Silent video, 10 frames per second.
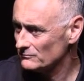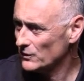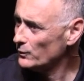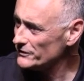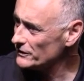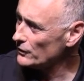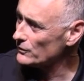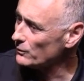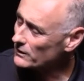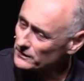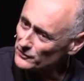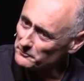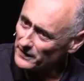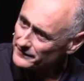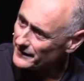But when you go to work
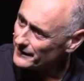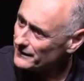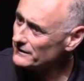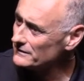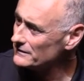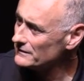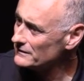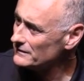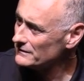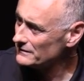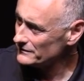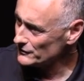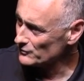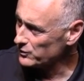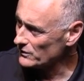on Monday,
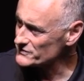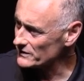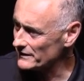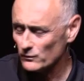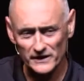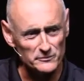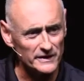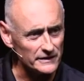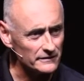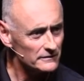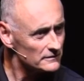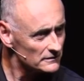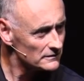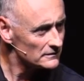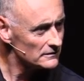your employees are like, wait a minute.
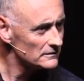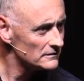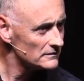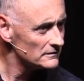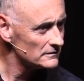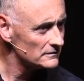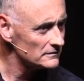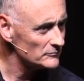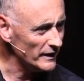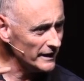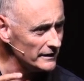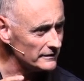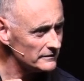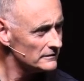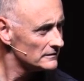Man,